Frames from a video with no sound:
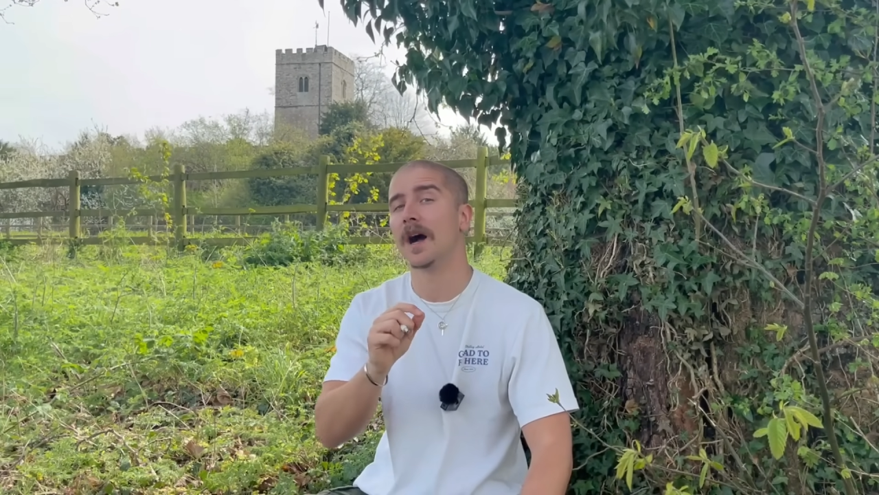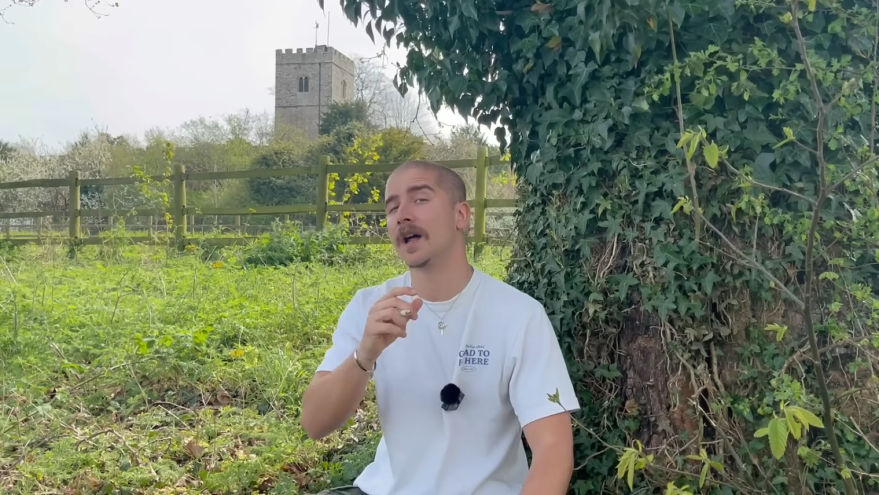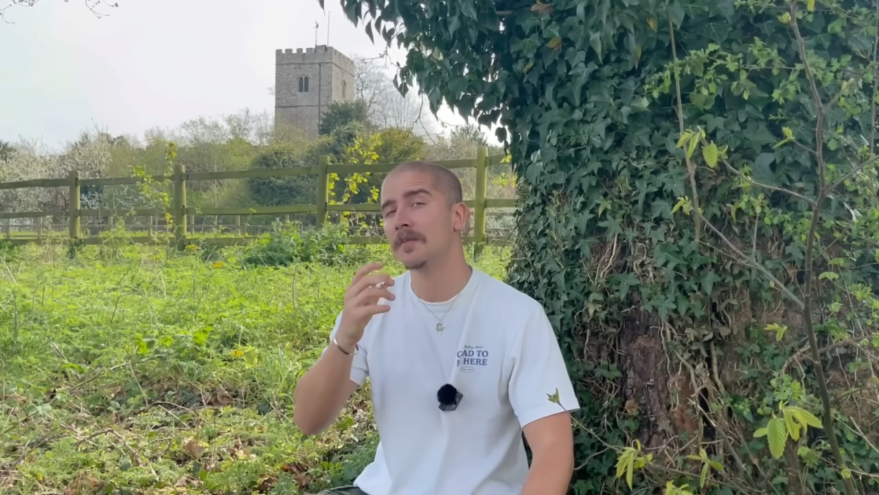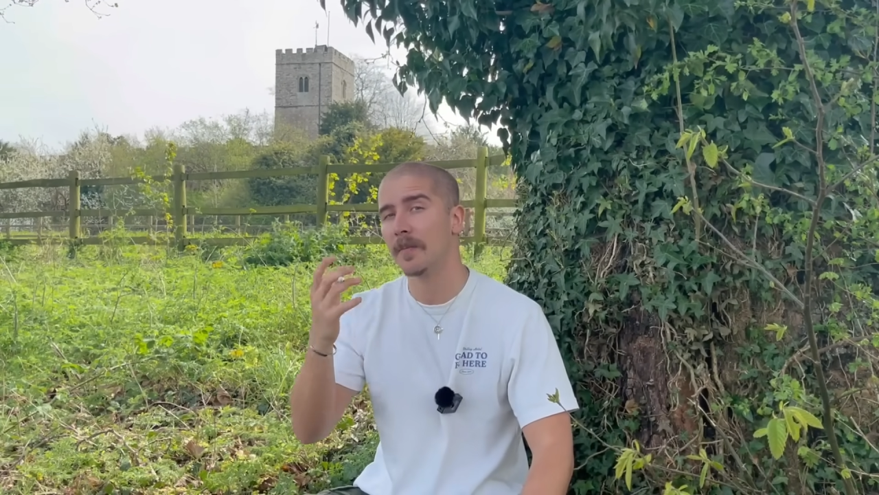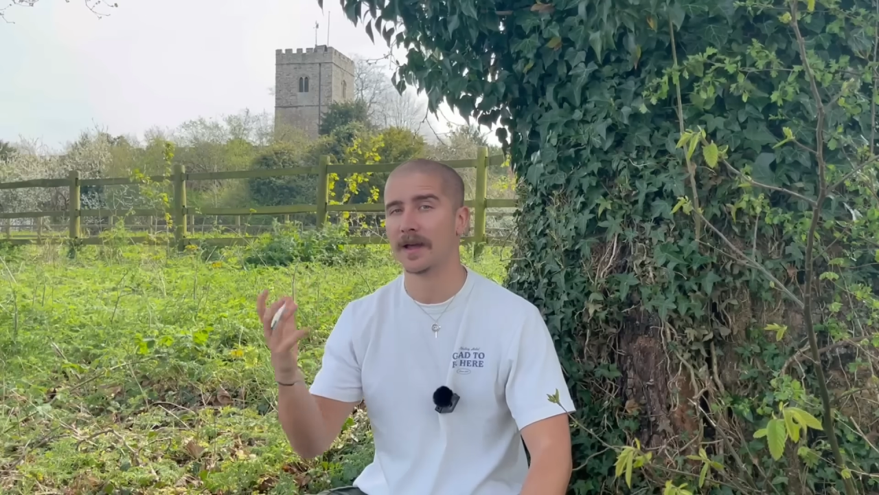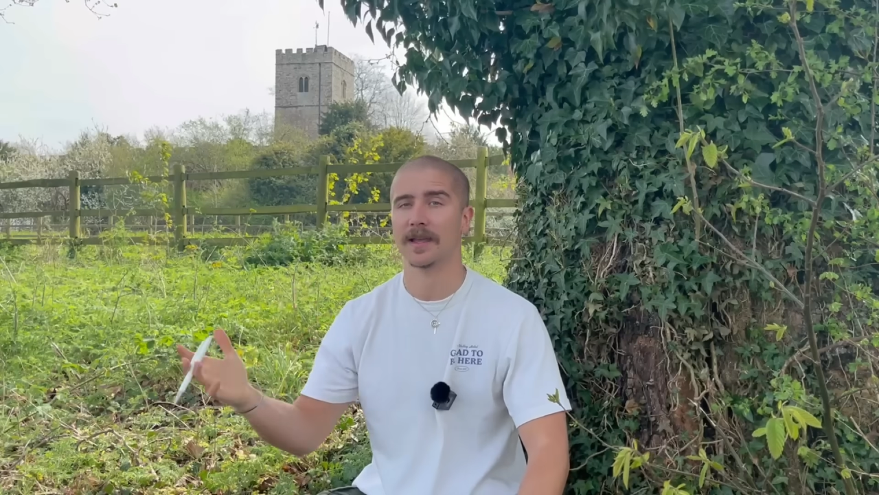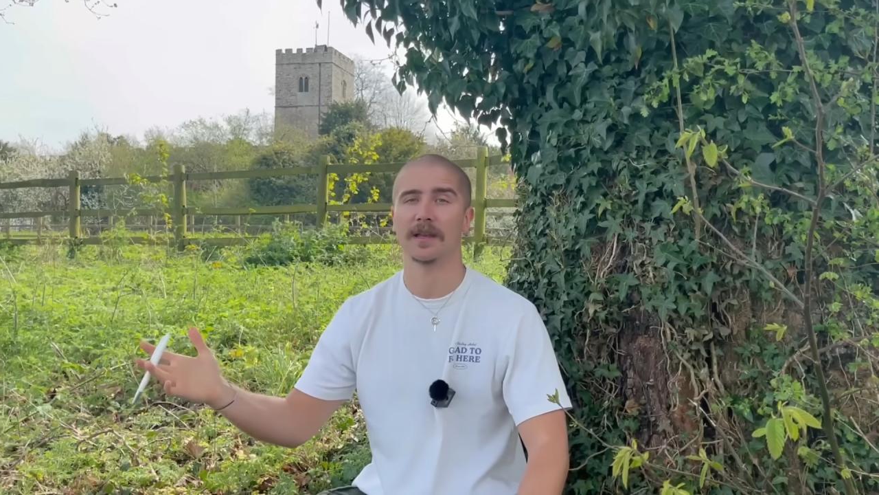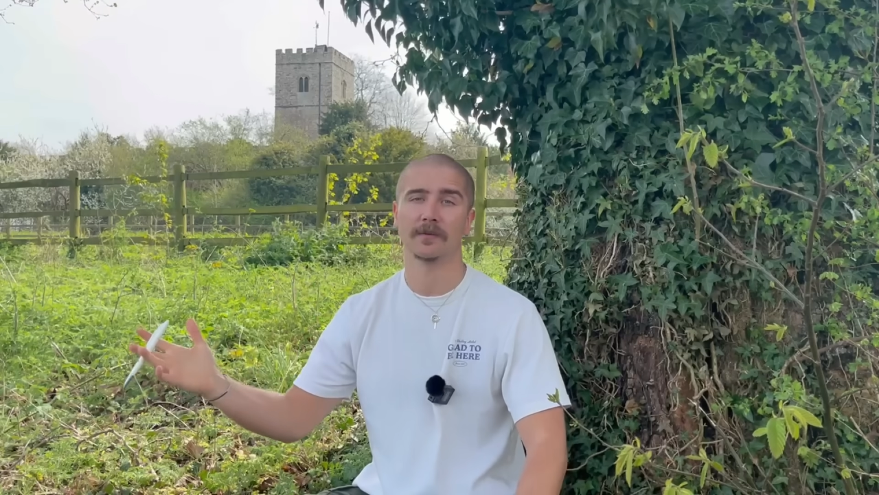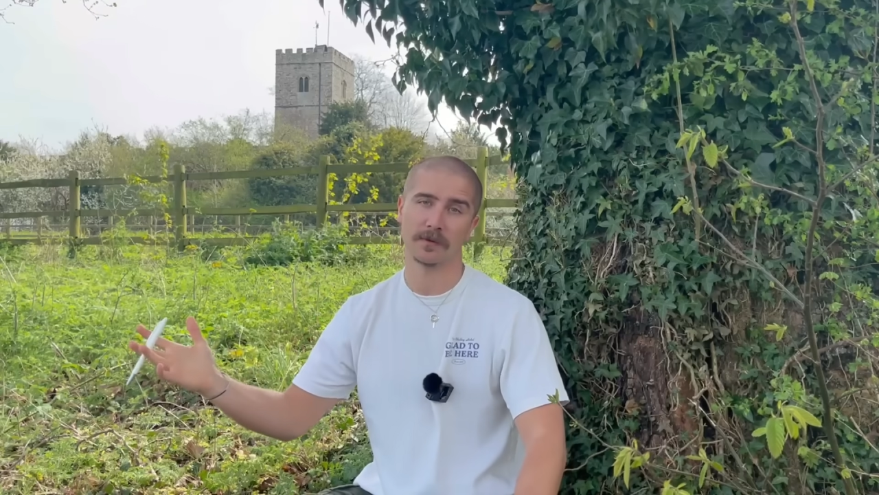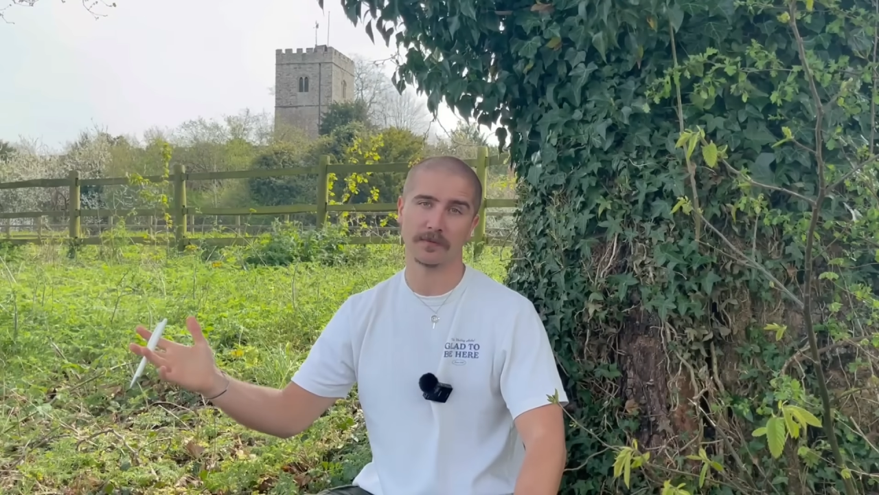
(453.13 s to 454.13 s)

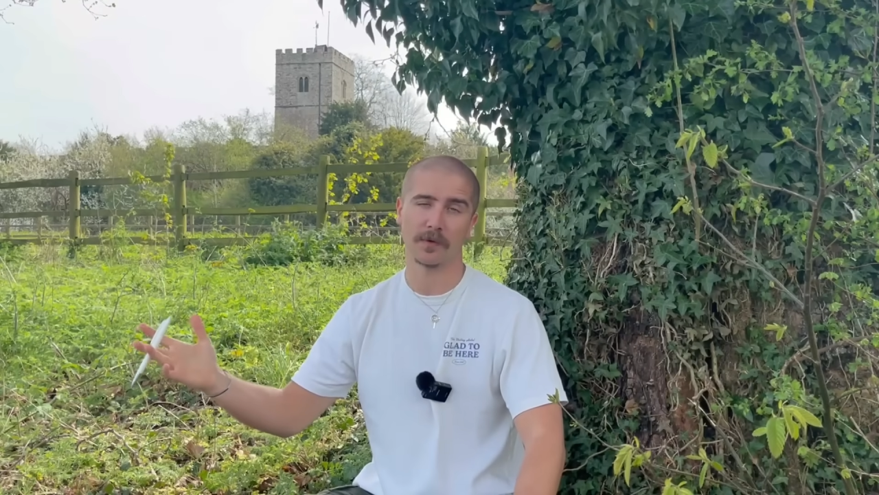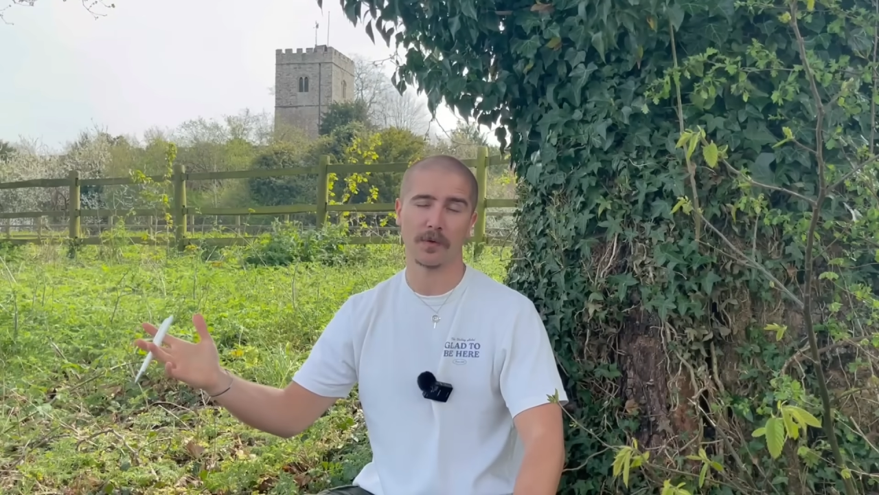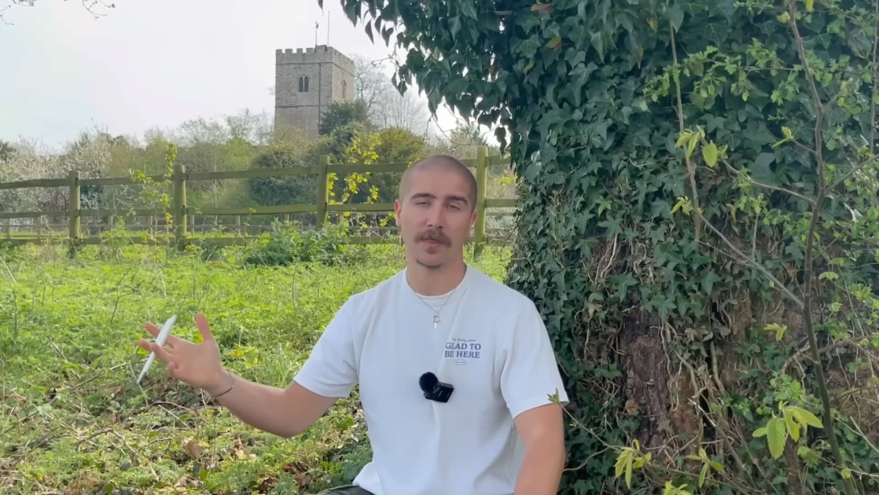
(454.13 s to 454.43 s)
unpacking all of your